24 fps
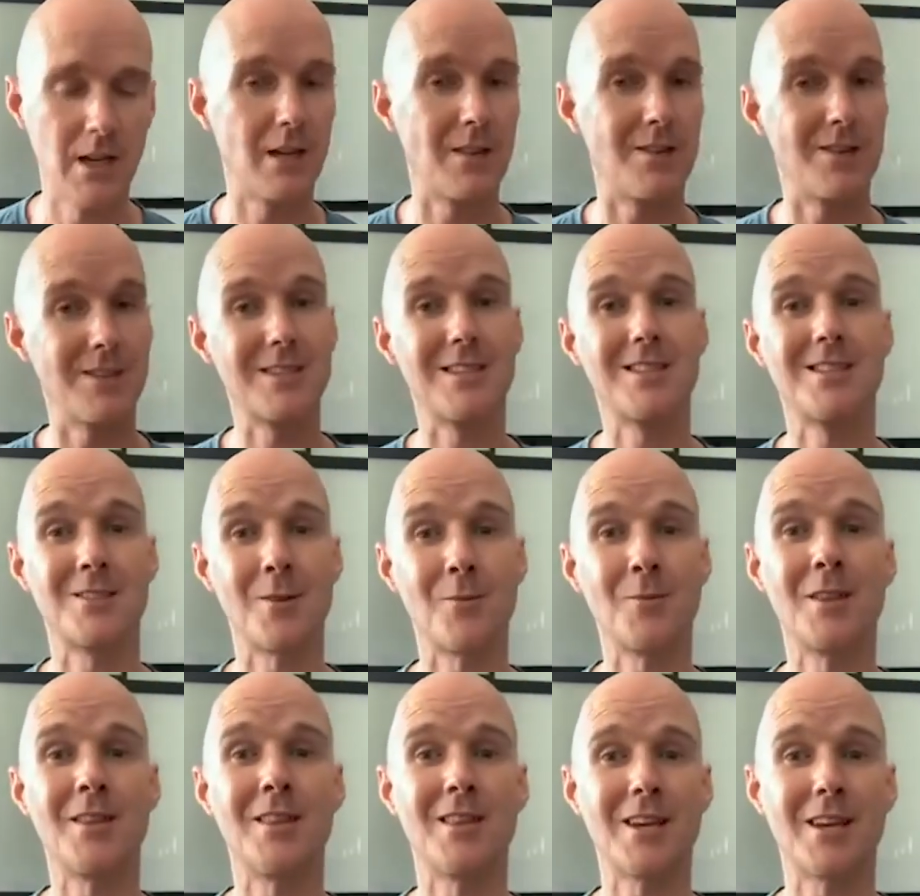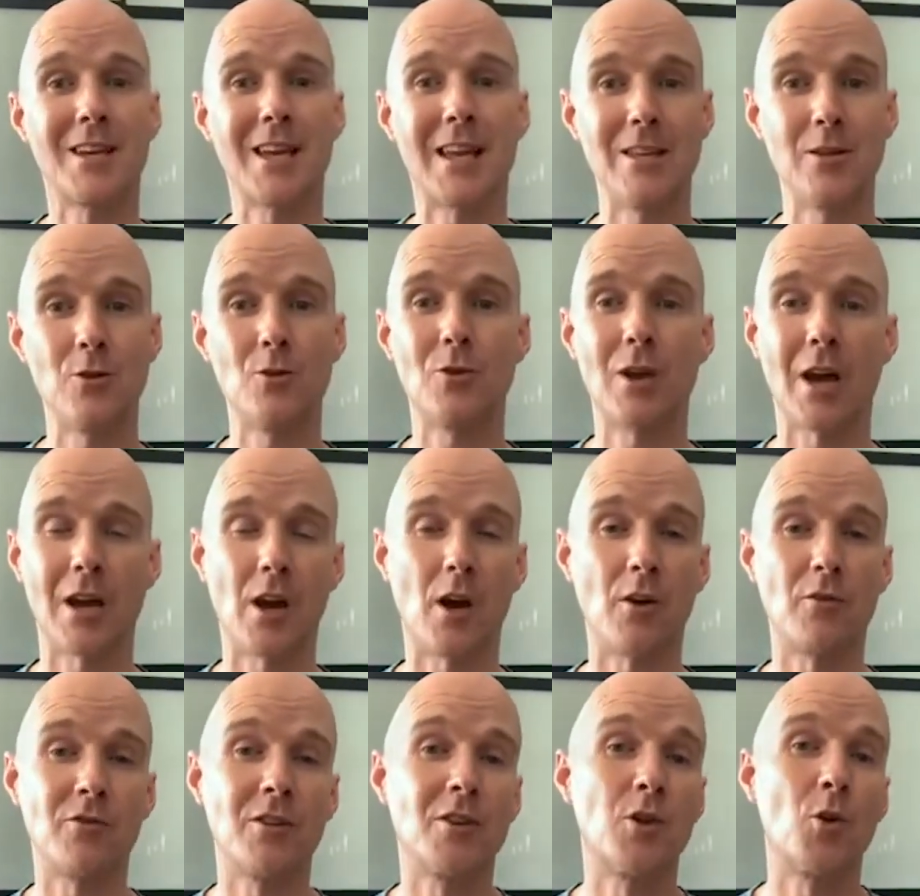this is something that you can
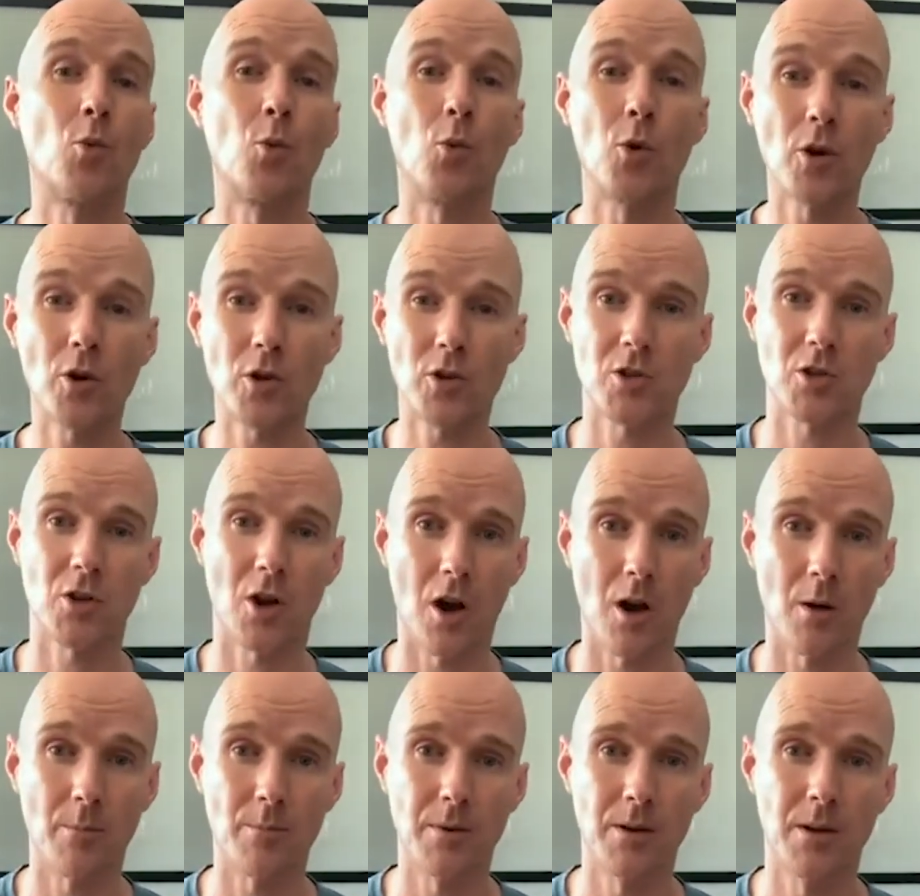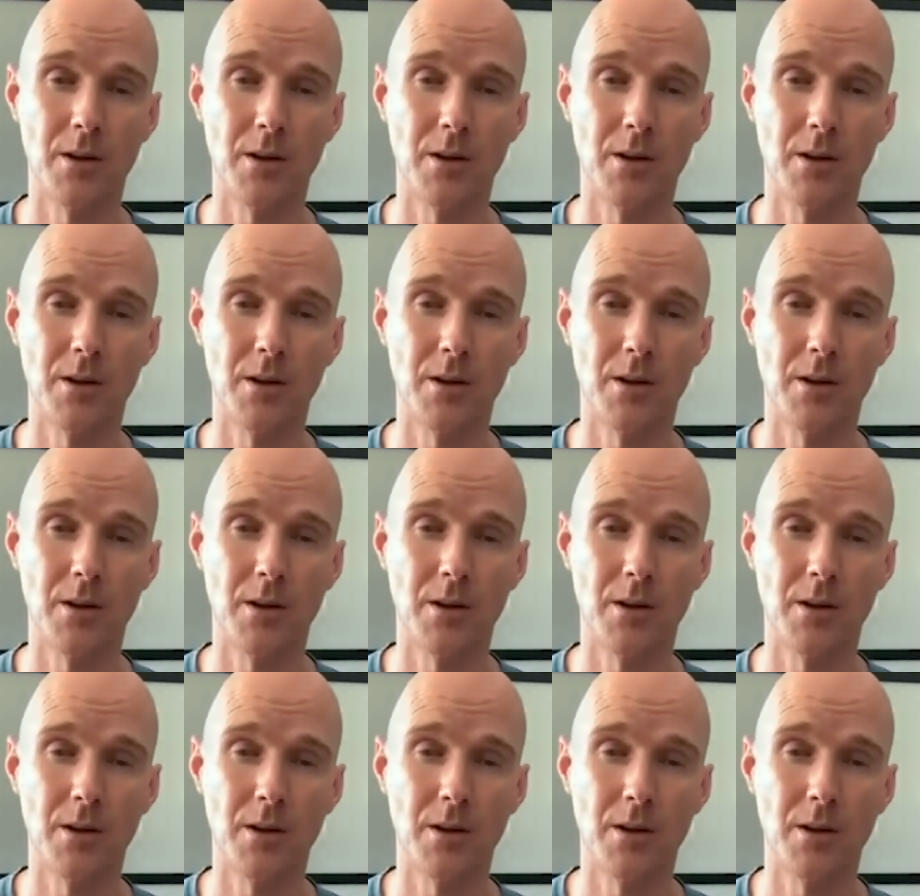offer in a workshop.